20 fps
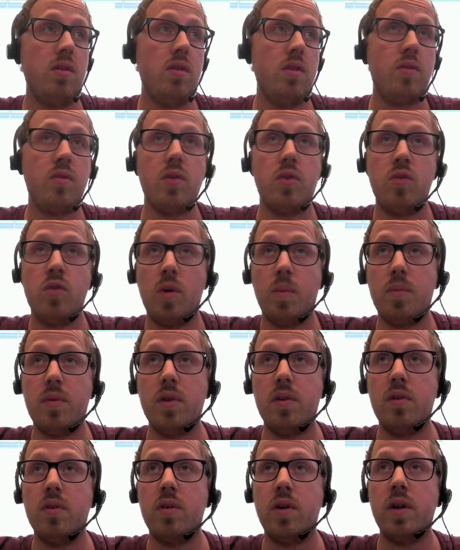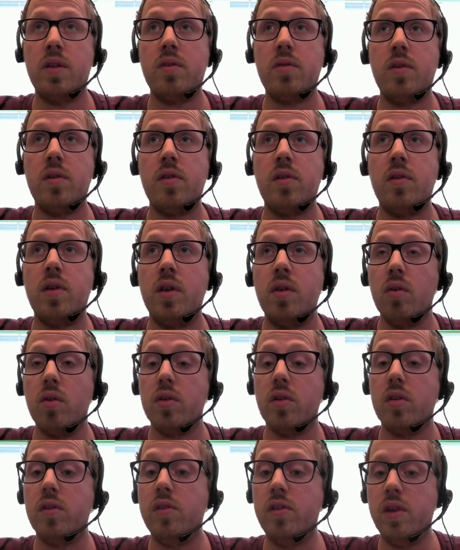of the crop that you're interested in or
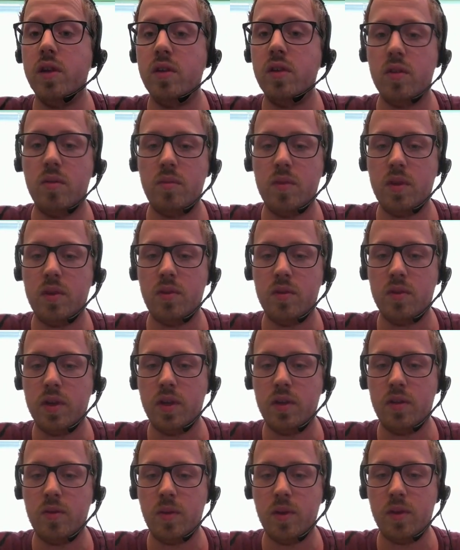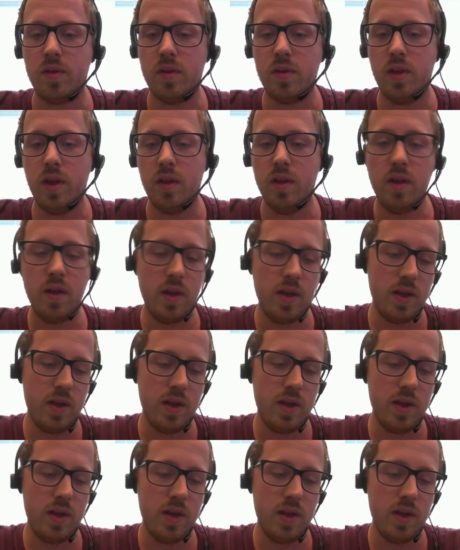the genome that you're interested in,